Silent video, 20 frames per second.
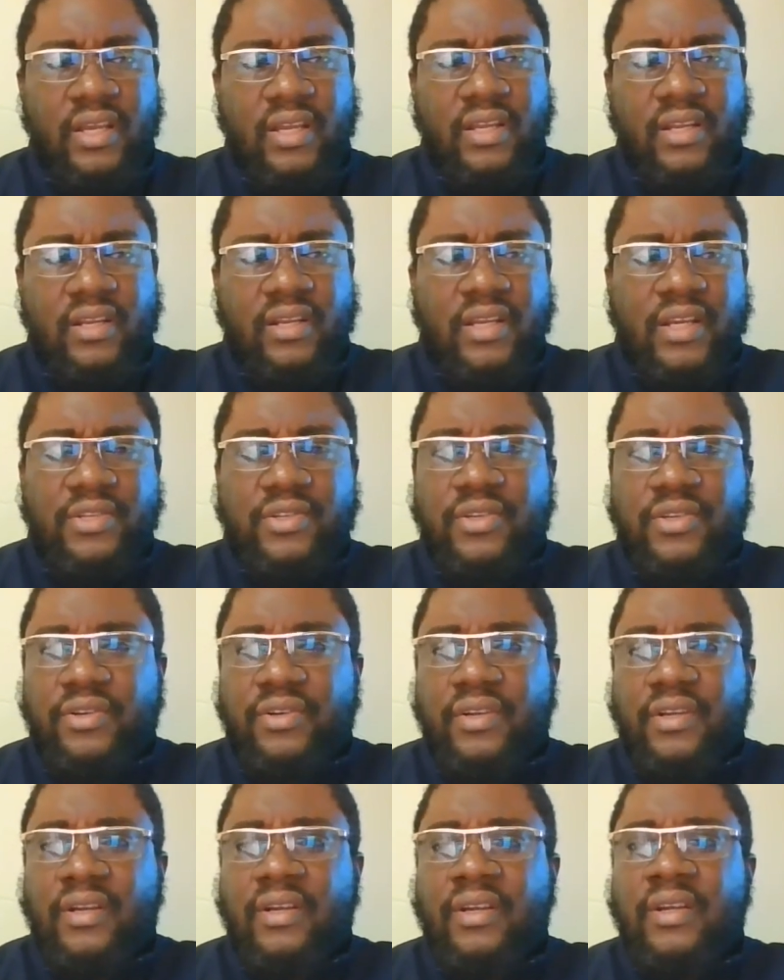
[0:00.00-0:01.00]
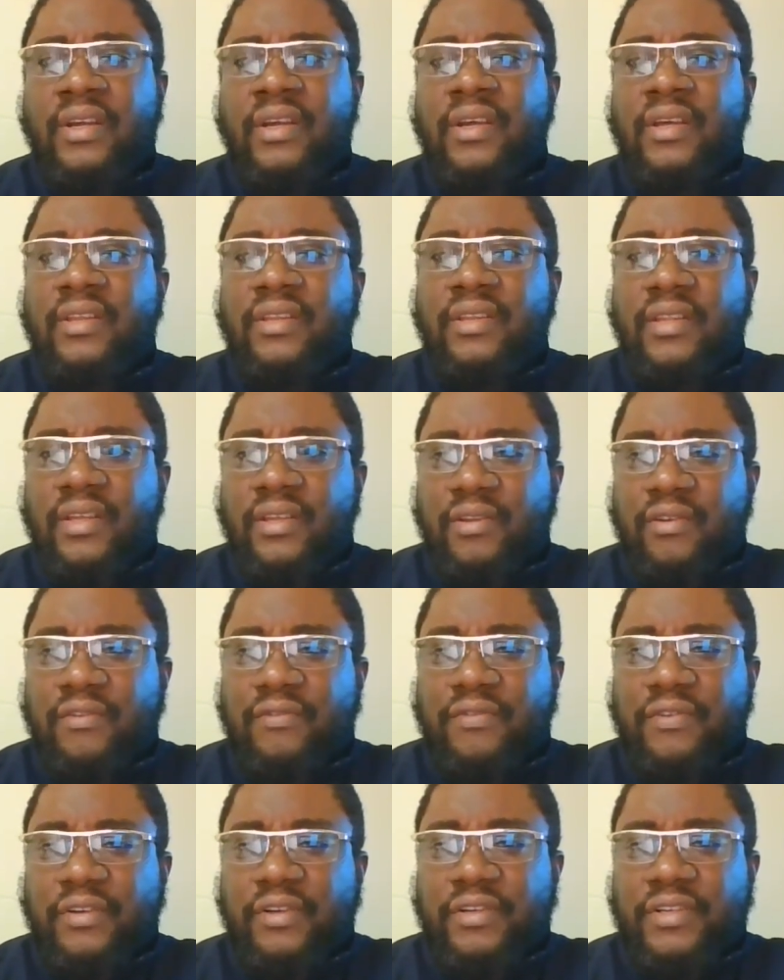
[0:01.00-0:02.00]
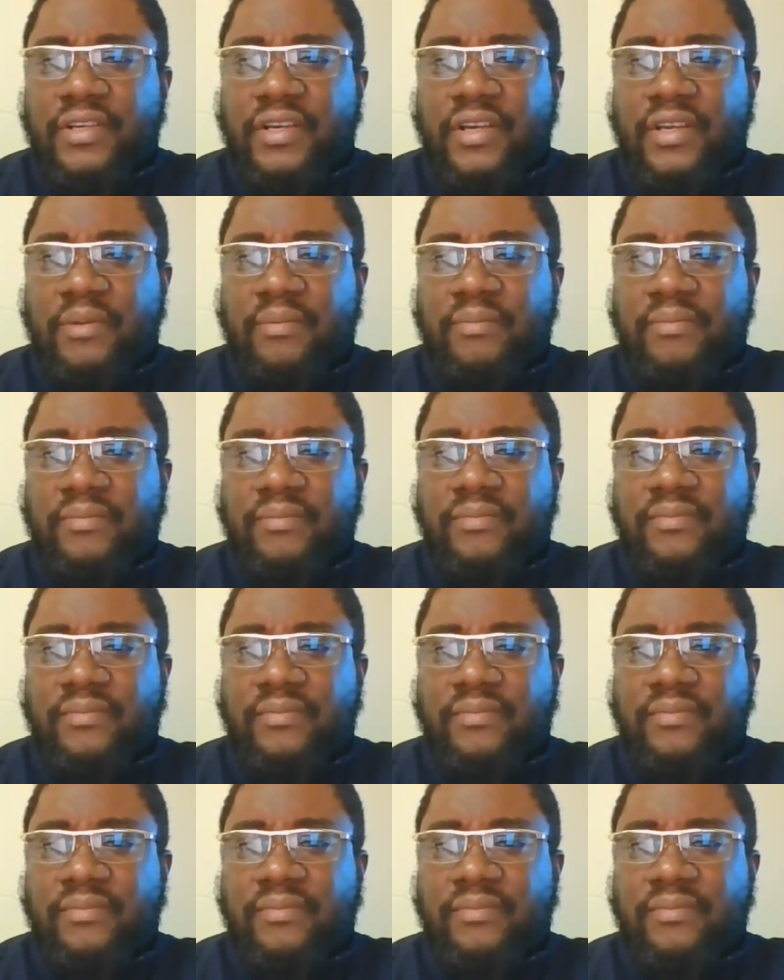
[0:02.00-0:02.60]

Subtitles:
in Nigeria. Thank you for your time.